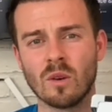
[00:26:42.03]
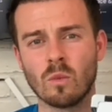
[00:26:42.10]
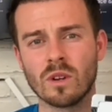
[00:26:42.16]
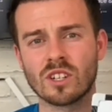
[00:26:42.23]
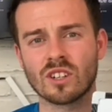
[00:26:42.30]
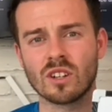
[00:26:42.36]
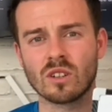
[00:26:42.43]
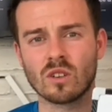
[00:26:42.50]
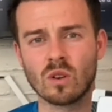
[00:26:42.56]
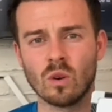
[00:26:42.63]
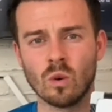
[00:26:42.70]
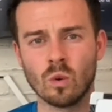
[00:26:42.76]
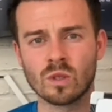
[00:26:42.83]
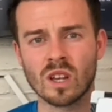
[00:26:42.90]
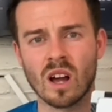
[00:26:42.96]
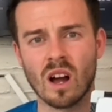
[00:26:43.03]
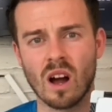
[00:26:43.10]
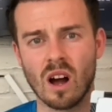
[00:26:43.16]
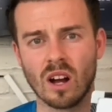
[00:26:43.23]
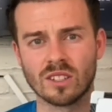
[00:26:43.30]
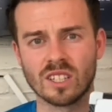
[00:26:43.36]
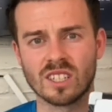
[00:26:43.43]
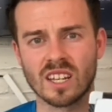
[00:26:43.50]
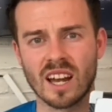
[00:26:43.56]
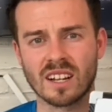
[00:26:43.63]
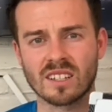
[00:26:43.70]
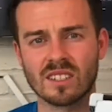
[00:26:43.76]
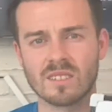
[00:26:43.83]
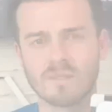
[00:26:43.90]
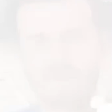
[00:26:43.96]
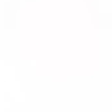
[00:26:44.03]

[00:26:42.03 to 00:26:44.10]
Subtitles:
which can cause heart attacks.